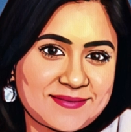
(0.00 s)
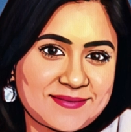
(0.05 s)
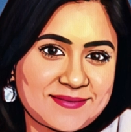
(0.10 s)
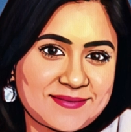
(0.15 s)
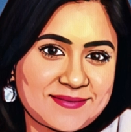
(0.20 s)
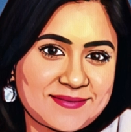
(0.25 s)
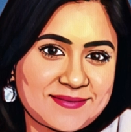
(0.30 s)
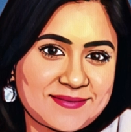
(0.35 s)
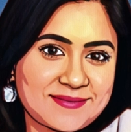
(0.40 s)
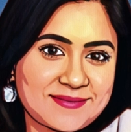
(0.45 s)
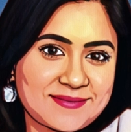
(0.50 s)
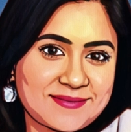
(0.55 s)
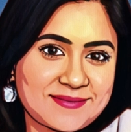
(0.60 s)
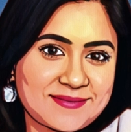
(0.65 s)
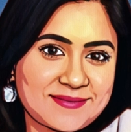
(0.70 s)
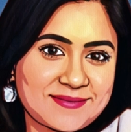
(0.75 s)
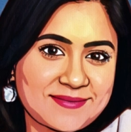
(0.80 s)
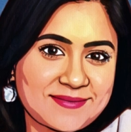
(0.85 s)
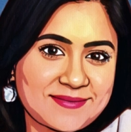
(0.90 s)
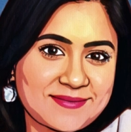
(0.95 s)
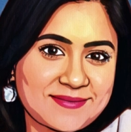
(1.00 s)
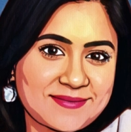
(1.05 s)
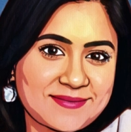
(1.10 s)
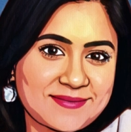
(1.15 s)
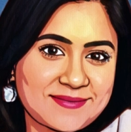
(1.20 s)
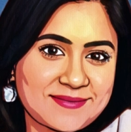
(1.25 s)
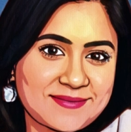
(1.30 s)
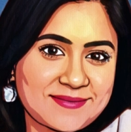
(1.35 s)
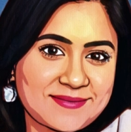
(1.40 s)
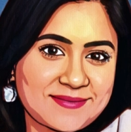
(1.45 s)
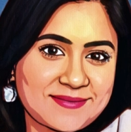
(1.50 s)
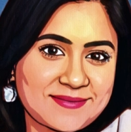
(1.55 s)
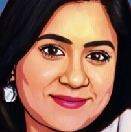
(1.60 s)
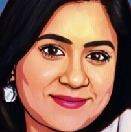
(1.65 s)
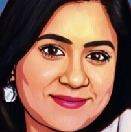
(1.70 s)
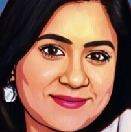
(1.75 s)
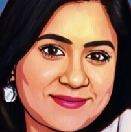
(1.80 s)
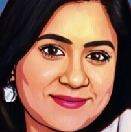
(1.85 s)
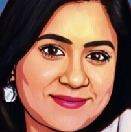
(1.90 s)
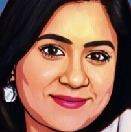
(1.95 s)

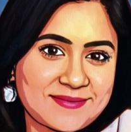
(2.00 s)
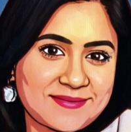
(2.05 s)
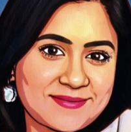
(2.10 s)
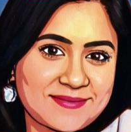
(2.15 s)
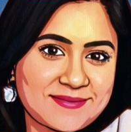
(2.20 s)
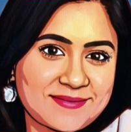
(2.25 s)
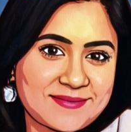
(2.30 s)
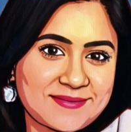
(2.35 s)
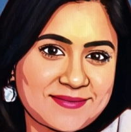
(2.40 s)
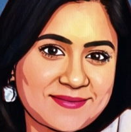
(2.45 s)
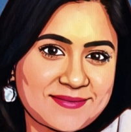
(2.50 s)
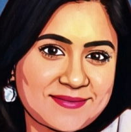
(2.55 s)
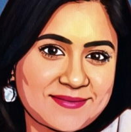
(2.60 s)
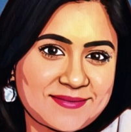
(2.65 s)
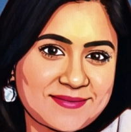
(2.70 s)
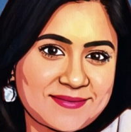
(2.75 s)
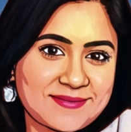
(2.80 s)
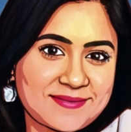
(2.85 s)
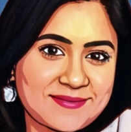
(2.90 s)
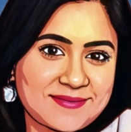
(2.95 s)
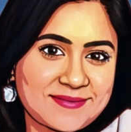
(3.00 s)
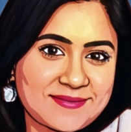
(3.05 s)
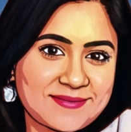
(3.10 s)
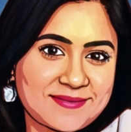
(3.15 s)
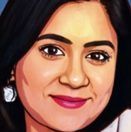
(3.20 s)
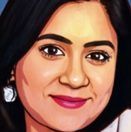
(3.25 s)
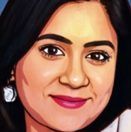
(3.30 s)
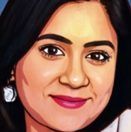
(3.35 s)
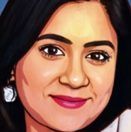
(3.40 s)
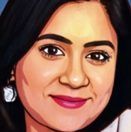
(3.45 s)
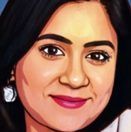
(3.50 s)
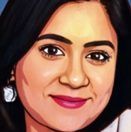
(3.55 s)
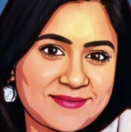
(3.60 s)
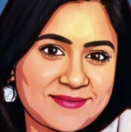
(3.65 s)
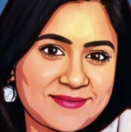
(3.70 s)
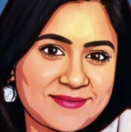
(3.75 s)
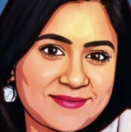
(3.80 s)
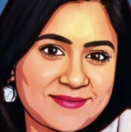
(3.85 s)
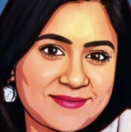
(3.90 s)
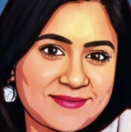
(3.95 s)

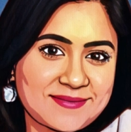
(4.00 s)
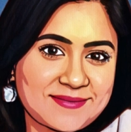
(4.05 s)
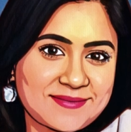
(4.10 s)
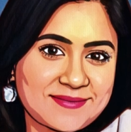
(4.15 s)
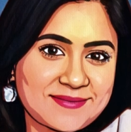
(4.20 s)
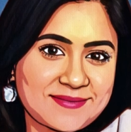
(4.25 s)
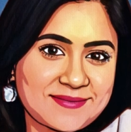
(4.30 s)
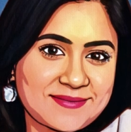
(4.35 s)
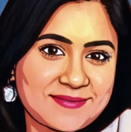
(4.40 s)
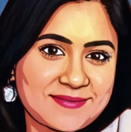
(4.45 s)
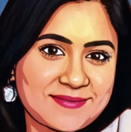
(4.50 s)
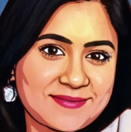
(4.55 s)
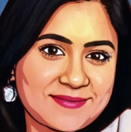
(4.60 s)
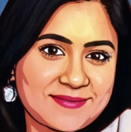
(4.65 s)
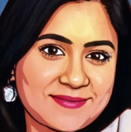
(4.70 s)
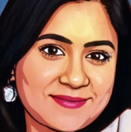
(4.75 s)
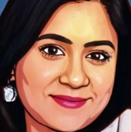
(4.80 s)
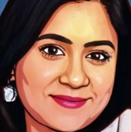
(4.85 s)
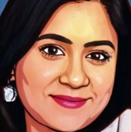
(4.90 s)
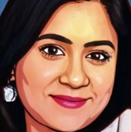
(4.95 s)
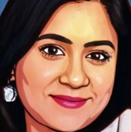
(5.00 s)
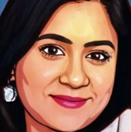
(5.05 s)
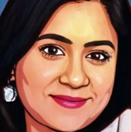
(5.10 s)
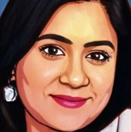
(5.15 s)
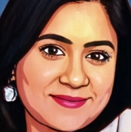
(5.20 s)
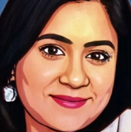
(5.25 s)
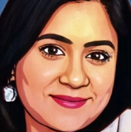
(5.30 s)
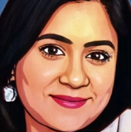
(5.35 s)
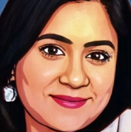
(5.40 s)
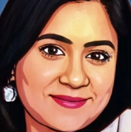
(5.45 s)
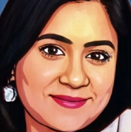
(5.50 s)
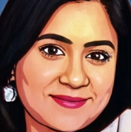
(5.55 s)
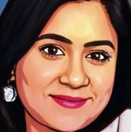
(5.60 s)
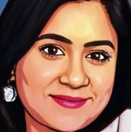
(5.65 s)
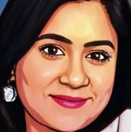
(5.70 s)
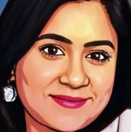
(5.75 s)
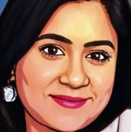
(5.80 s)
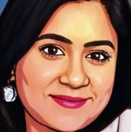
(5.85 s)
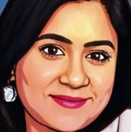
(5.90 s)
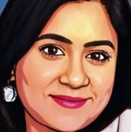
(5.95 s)

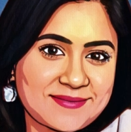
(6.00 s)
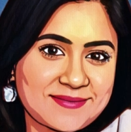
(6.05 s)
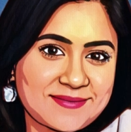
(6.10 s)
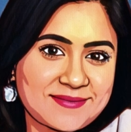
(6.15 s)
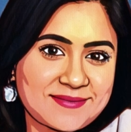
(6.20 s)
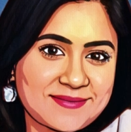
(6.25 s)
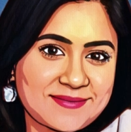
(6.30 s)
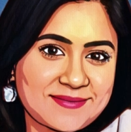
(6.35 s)
(no lip movement)